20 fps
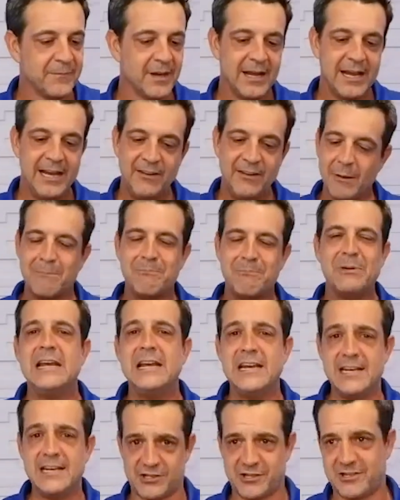He's a
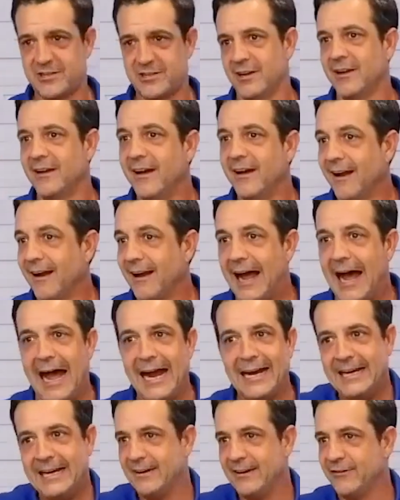beast. I
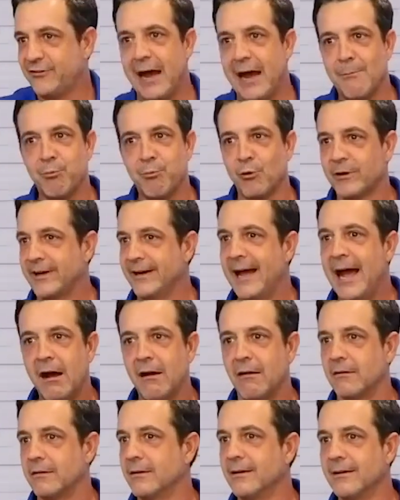can't stop working
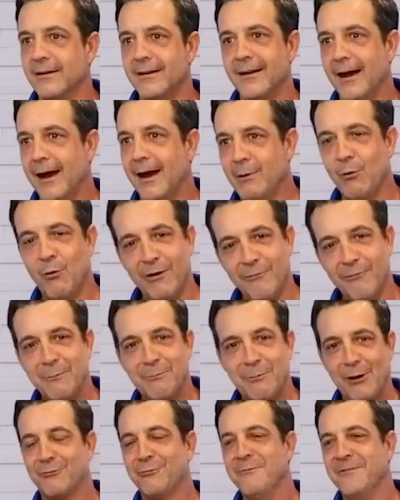out. I mean, what if he
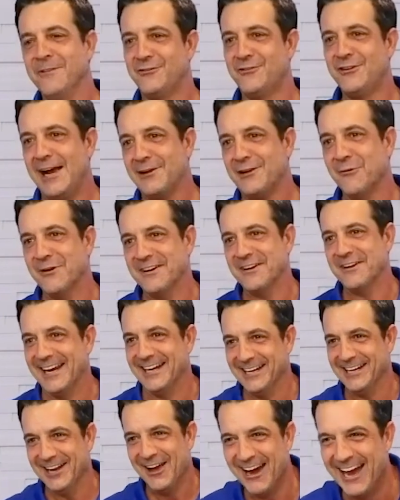pokes me in the chest one day?
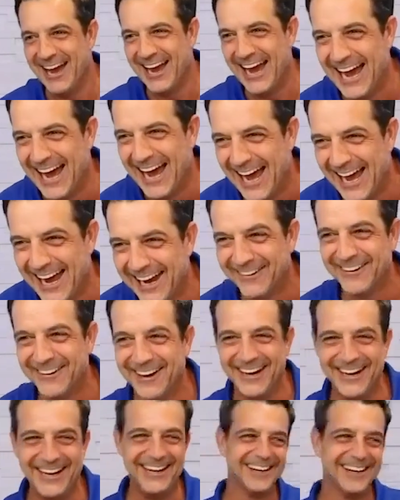You know,
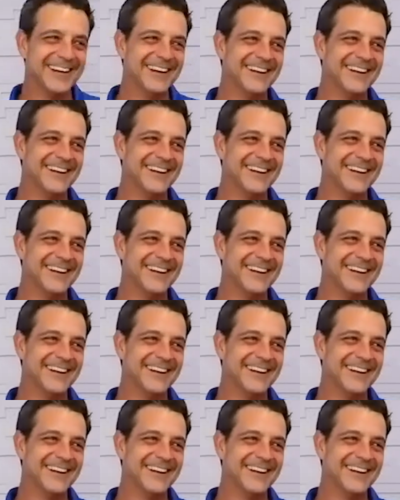right?